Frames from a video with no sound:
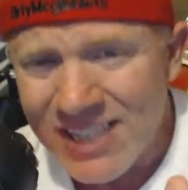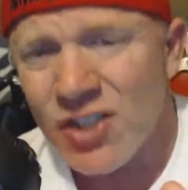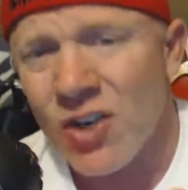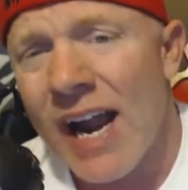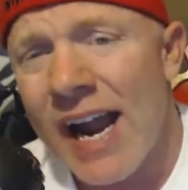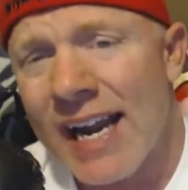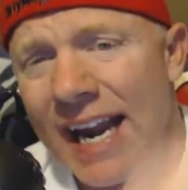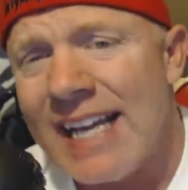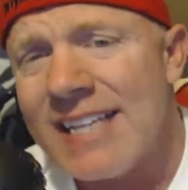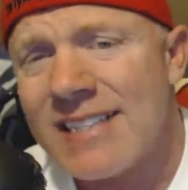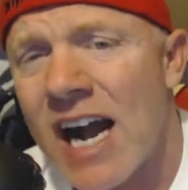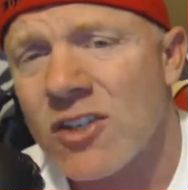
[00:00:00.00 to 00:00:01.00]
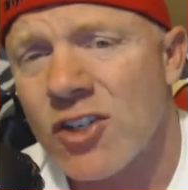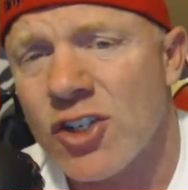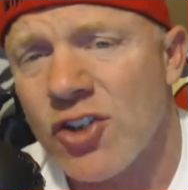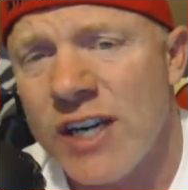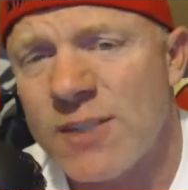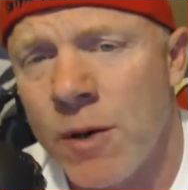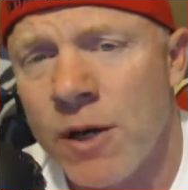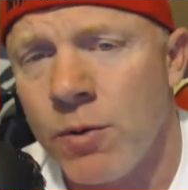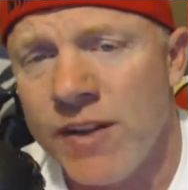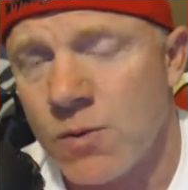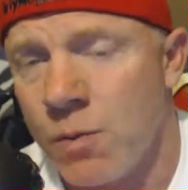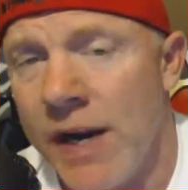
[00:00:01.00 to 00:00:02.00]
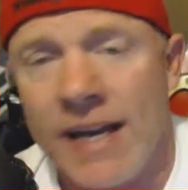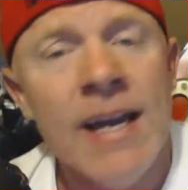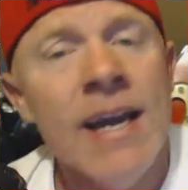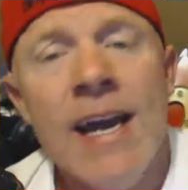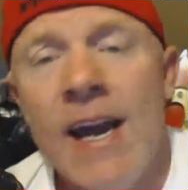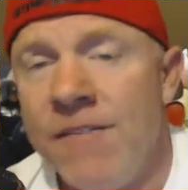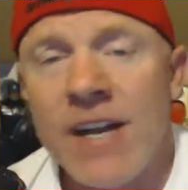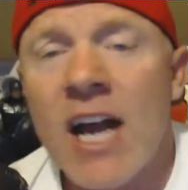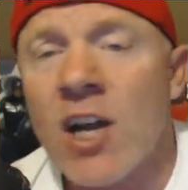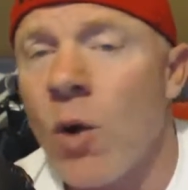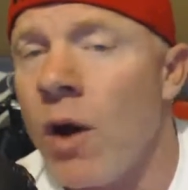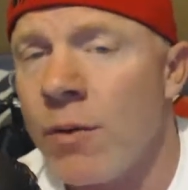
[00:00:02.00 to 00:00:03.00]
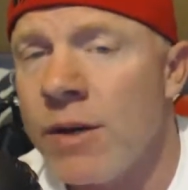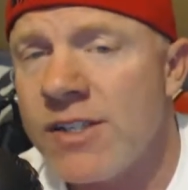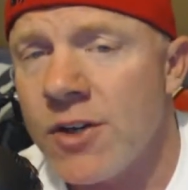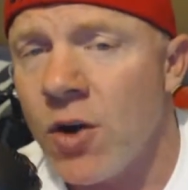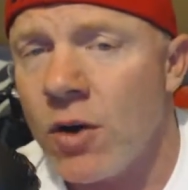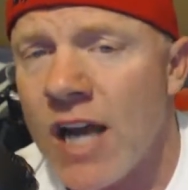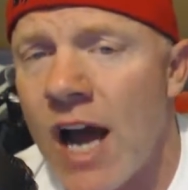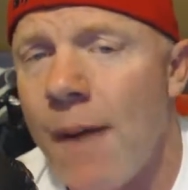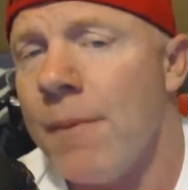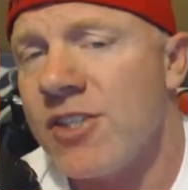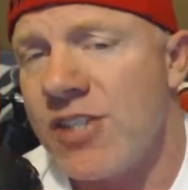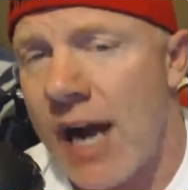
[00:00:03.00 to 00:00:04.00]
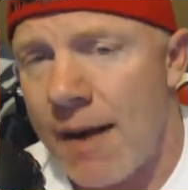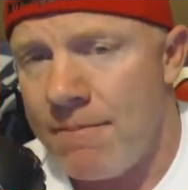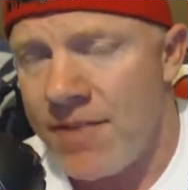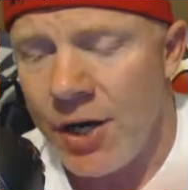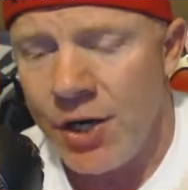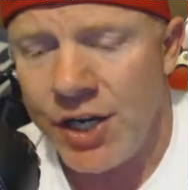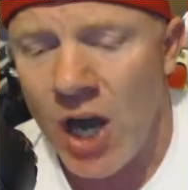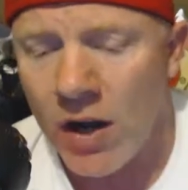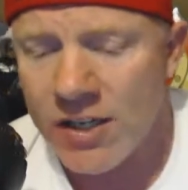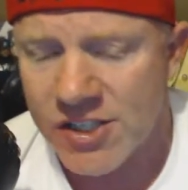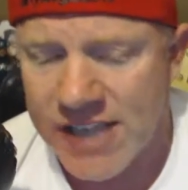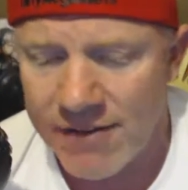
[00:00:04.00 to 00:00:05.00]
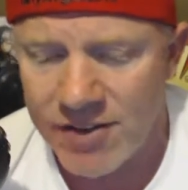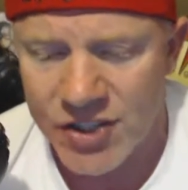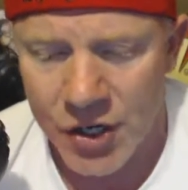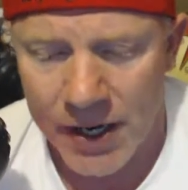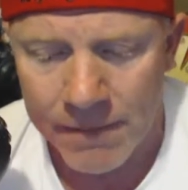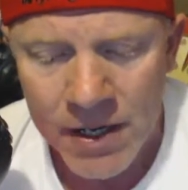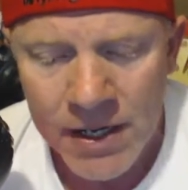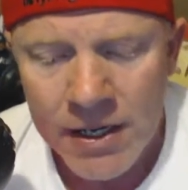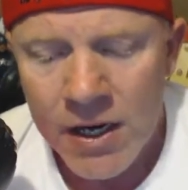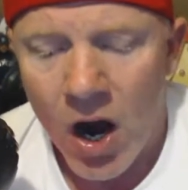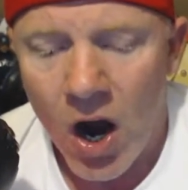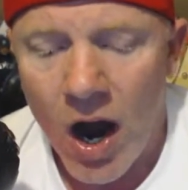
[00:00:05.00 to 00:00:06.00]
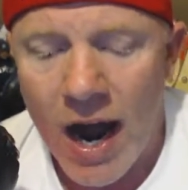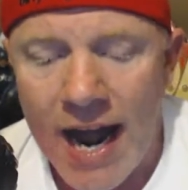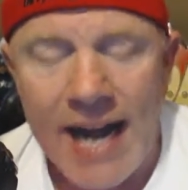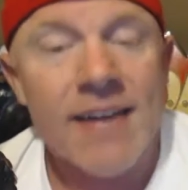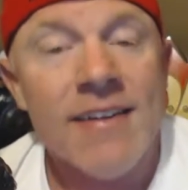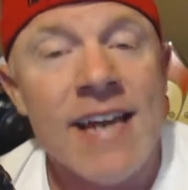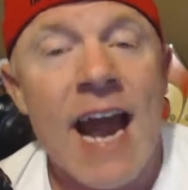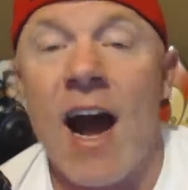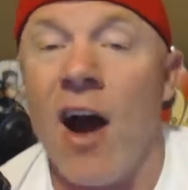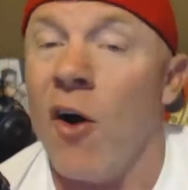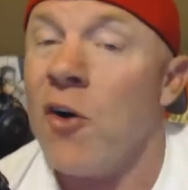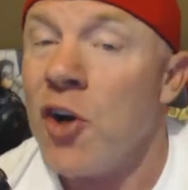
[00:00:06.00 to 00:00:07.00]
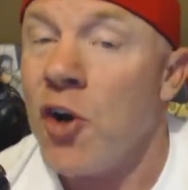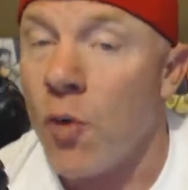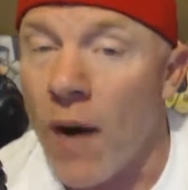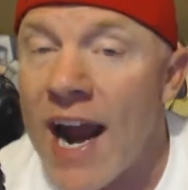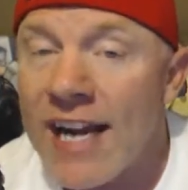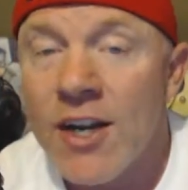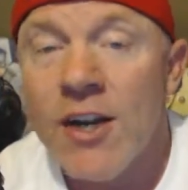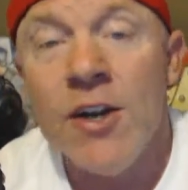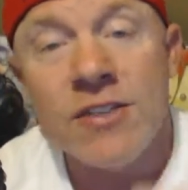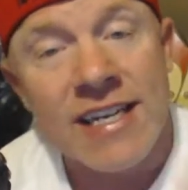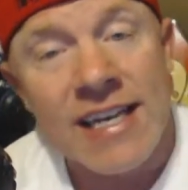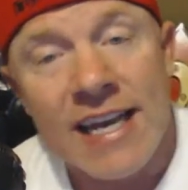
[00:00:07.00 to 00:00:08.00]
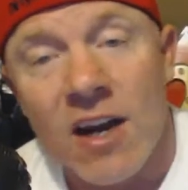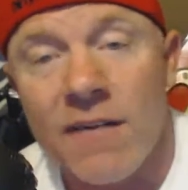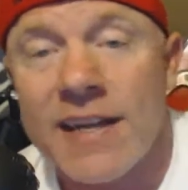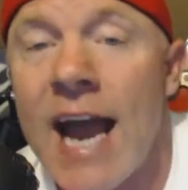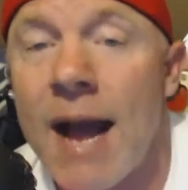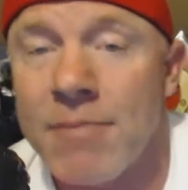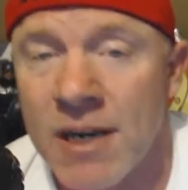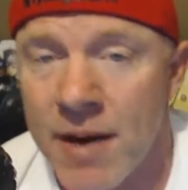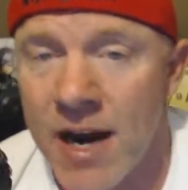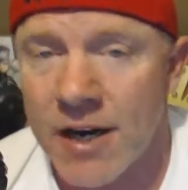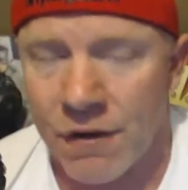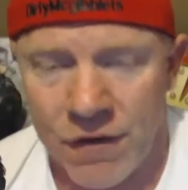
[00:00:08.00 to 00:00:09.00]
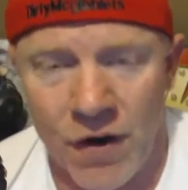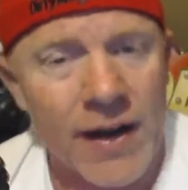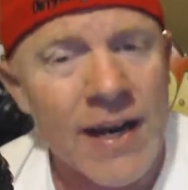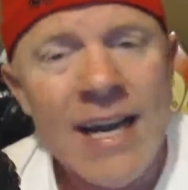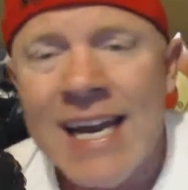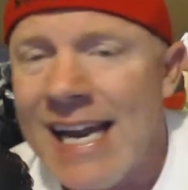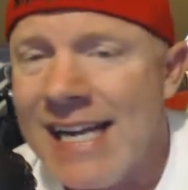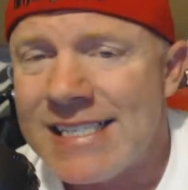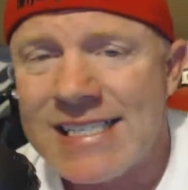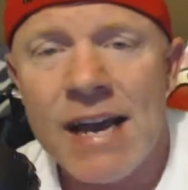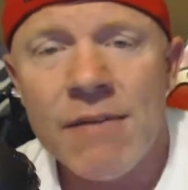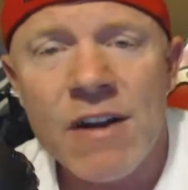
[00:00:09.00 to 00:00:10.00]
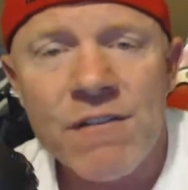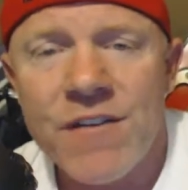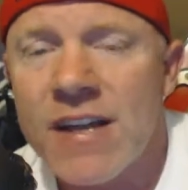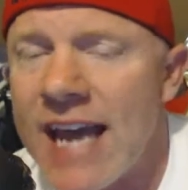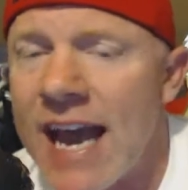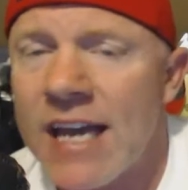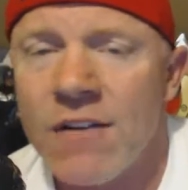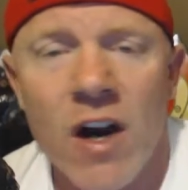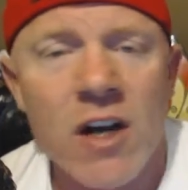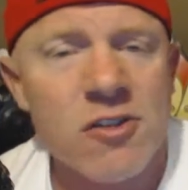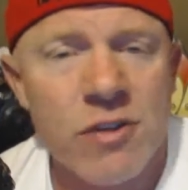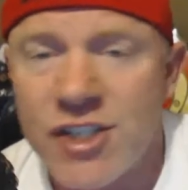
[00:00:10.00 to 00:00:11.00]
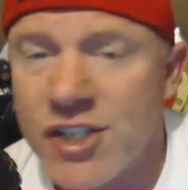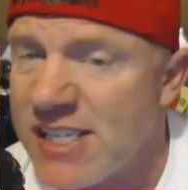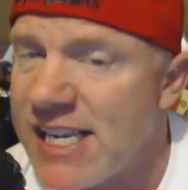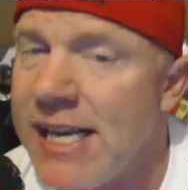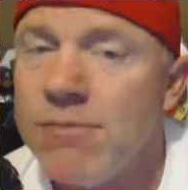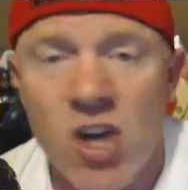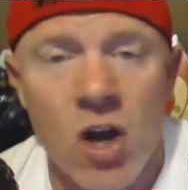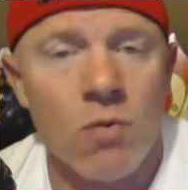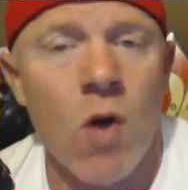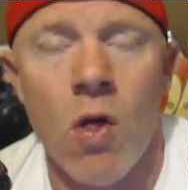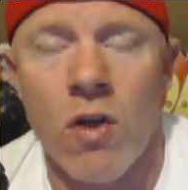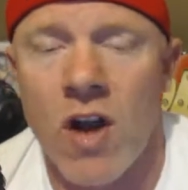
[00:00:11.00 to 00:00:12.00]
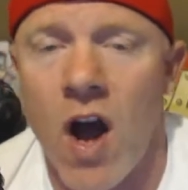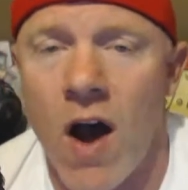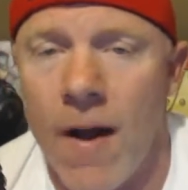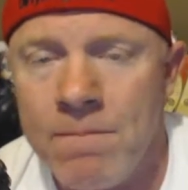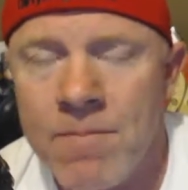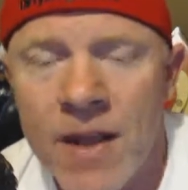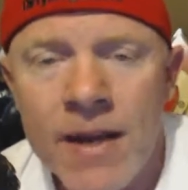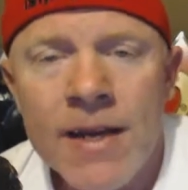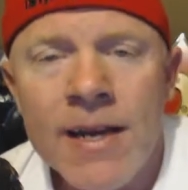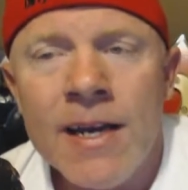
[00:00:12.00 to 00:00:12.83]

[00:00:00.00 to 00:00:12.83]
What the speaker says: Easter egg in Doctor Strange prequel this week. If you got no other reason to go to the comic book shop, there you go. I just gave it to you. All right. Now, great news again on the Captain America front. His 75th anniversary just keeps on rolling on.